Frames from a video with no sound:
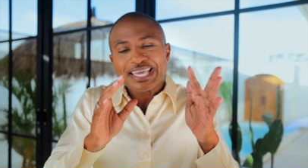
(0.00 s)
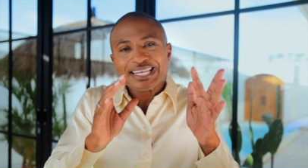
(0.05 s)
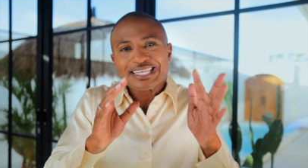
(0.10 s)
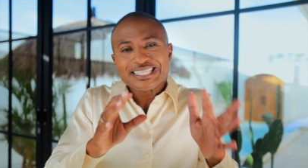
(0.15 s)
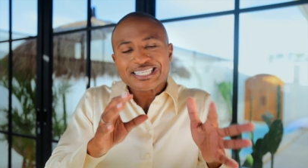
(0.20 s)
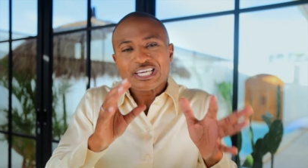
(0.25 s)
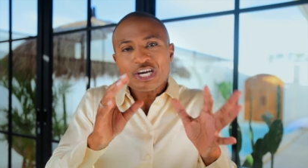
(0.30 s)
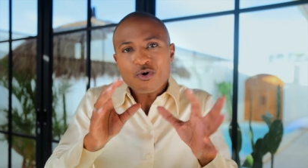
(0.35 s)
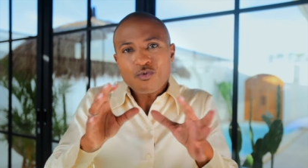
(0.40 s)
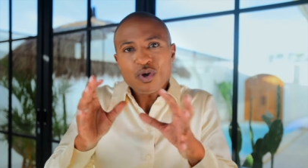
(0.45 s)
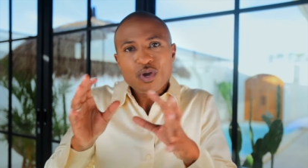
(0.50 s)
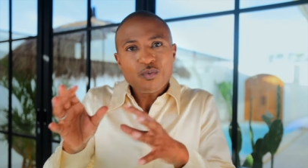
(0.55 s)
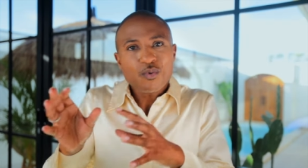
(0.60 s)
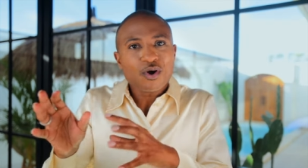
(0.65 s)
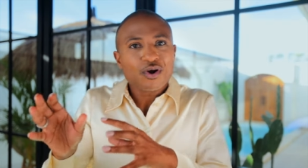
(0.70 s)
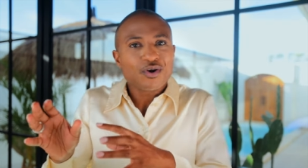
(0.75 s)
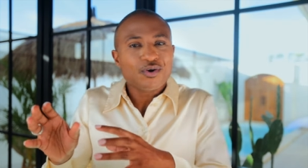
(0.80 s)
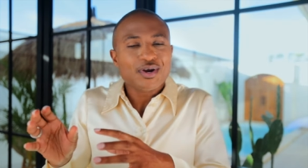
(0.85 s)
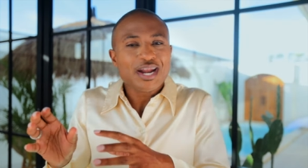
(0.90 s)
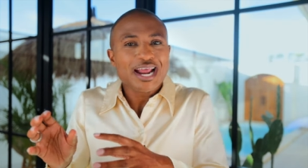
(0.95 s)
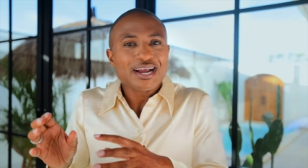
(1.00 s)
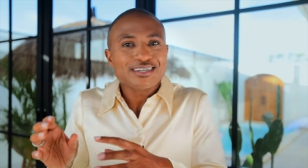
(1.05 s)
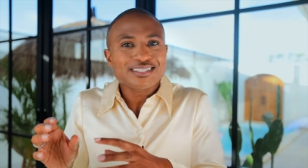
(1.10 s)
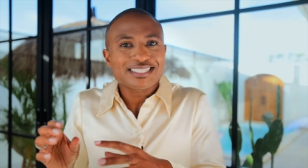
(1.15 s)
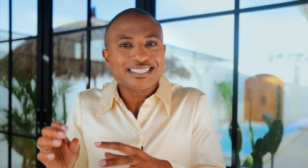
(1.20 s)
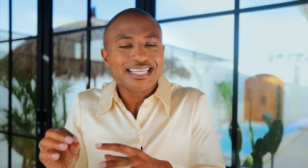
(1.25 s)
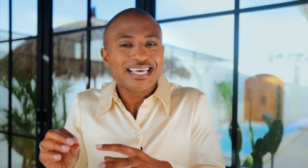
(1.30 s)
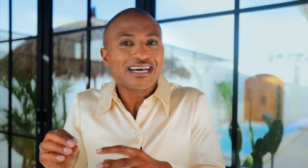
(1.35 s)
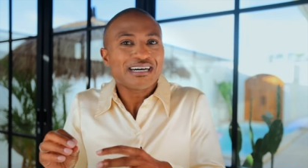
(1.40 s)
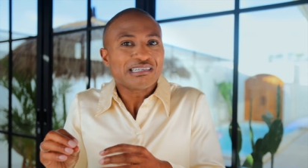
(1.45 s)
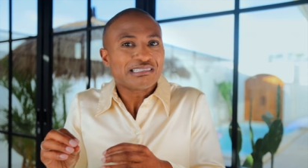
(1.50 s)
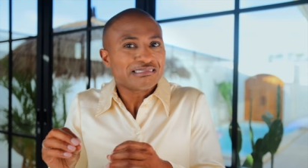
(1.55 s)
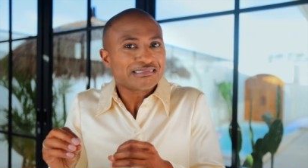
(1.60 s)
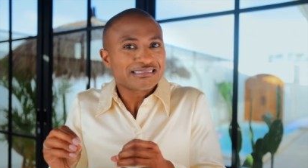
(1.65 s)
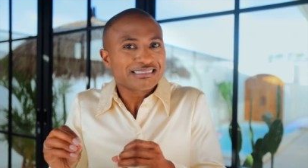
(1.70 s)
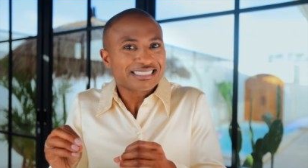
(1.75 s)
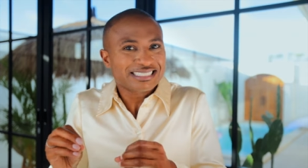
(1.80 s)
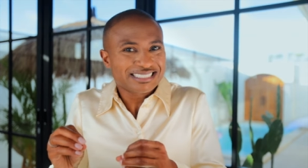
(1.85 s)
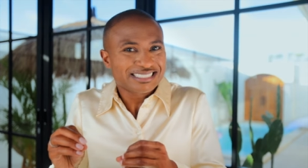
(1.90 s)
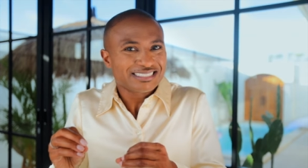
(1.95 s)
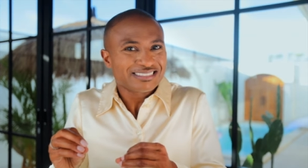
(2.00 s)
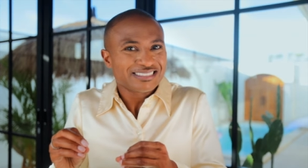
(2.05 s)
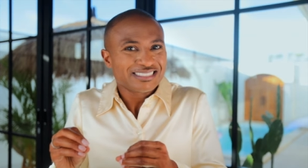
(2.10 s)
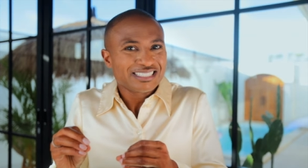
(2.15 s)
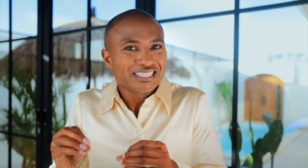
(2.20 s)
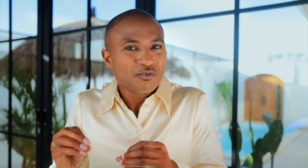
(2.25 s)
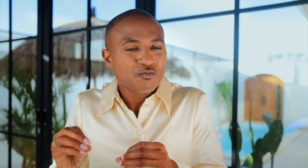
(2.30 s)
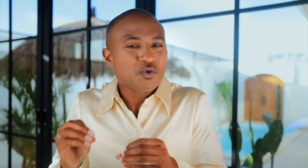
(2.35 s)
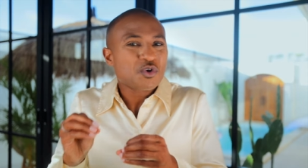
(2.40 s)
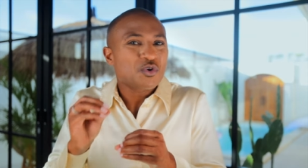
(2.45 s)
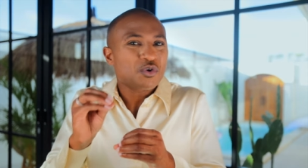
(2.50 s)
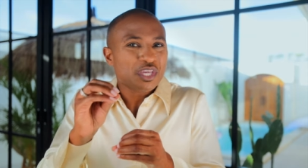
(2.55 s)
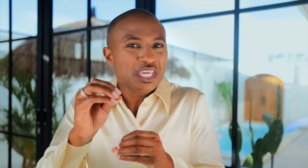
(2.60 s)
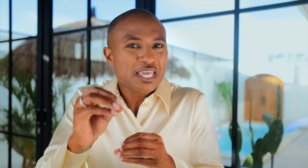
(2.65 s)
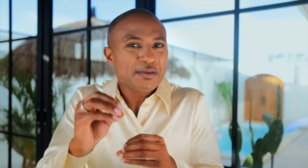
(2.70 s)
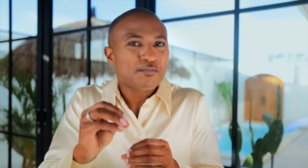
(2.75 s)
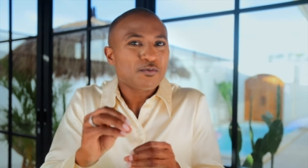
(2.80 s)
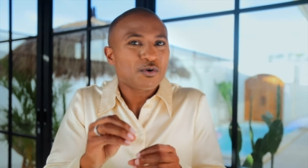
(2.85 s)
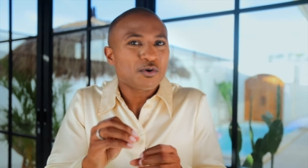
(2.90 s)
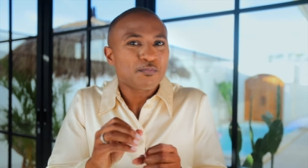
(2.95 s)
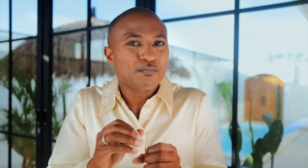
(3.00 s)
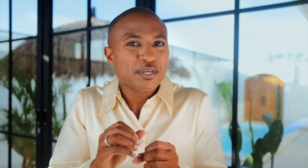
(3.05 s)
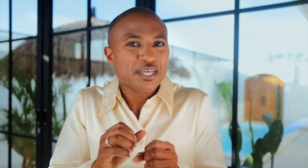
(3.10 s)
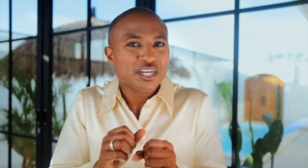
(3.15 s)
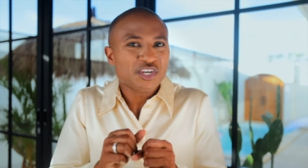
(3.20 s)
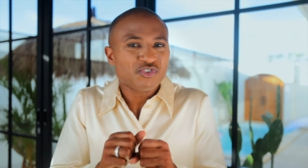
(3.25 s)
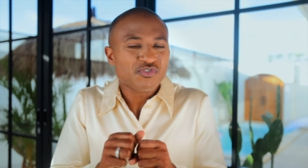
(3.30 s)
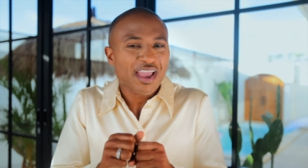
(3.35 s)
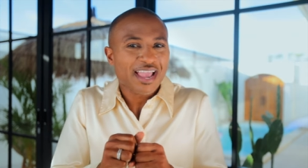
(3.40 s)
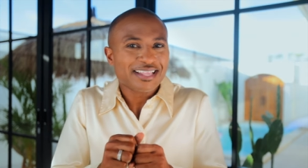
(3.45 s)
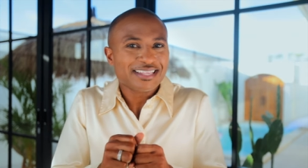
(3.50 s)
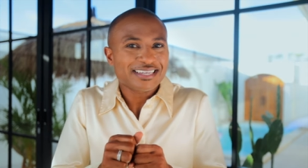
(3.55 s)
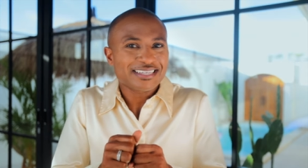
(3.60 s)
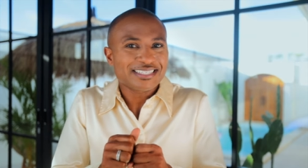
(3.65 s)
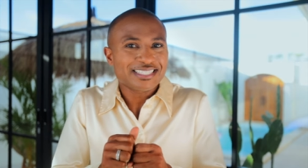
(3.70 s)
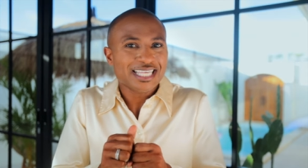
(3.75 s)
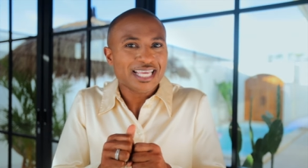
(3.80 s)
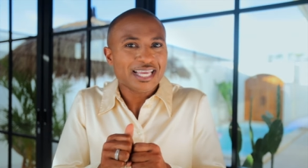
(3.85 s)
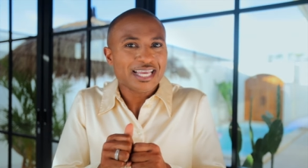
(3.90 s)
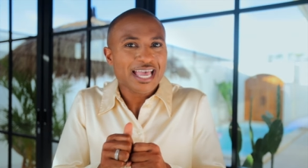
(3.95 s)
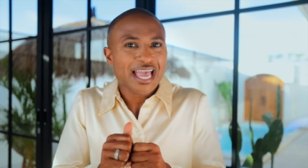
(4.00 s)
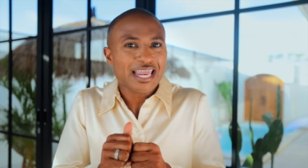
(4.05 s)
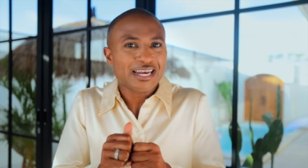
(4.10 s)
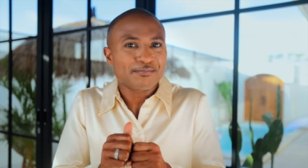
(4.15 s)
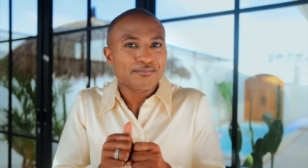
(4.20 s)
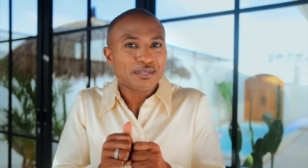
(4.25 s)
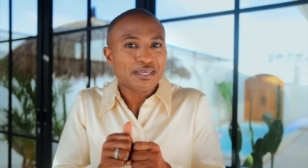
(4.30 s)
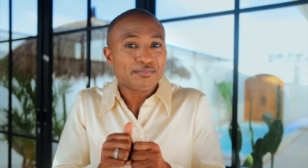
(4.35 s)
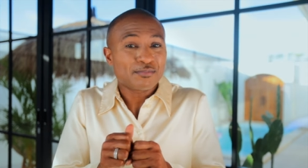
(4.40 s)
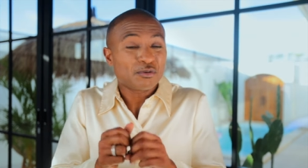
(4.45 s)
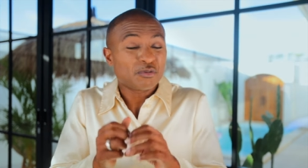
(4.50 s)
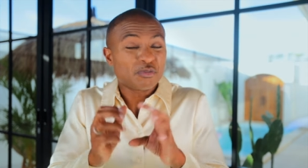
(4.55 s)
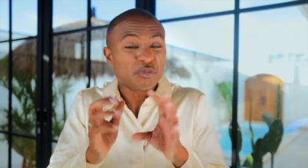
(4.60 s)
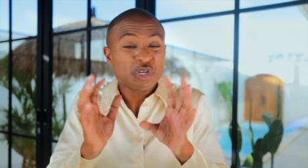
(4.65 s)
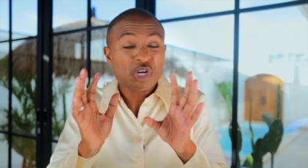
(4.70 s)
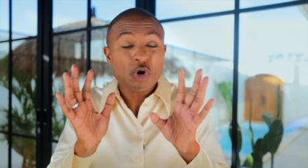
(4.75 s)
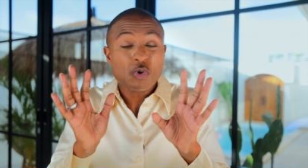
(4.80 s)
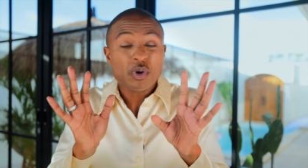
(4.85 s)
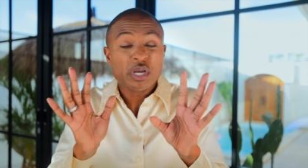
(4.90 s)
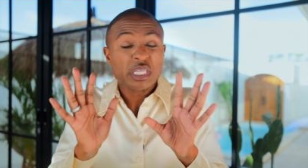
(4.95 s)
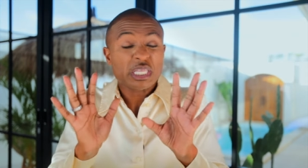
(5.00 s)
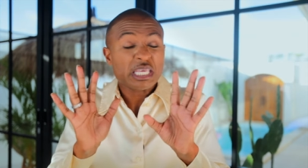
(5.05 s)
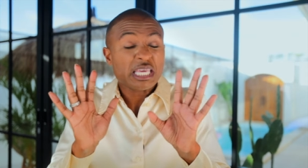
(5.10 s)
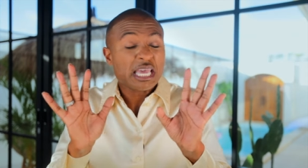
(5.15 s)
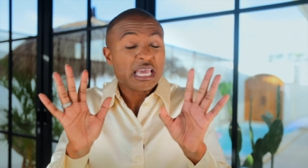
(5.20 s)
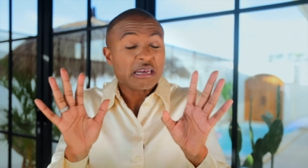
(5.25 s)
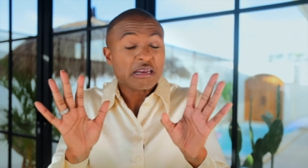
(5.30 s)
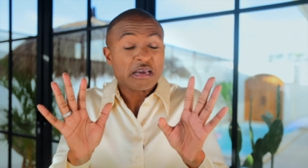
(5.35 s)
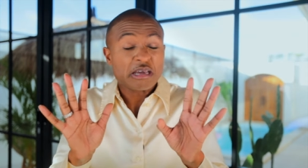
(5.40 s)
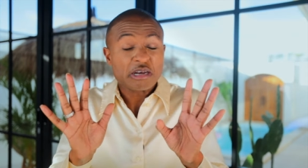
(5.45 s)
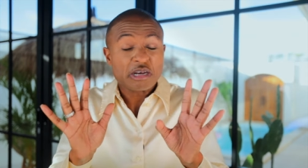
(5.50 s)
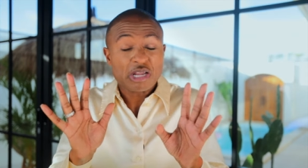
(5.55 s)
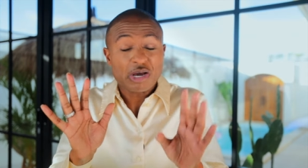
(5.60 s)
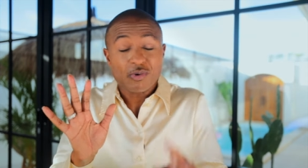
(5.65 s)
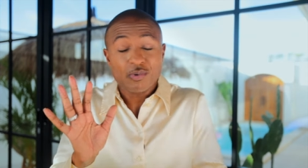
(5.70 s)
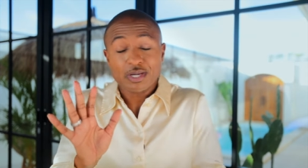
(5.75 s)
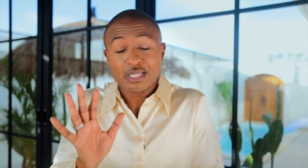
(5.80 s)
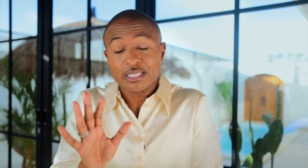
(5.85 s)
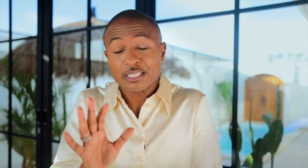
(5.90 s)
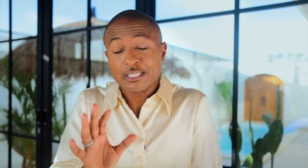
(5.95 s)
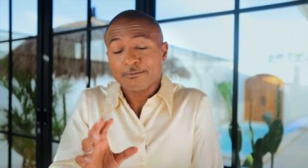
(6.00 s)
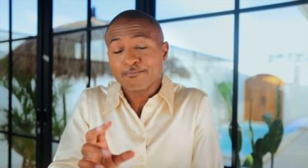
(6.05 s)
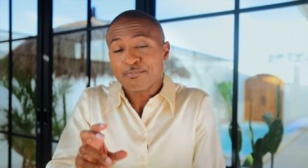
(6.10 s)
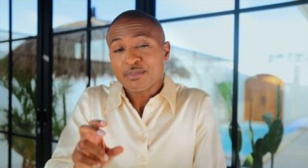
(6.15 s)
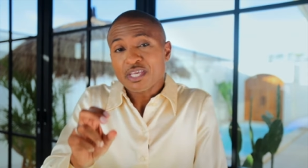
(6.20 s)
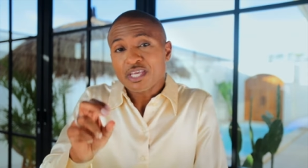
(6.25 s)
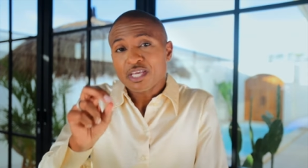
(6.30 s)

until we work on ourselves, we're going to keep on being attracted to the same kind of people, knowingly and unknowingly.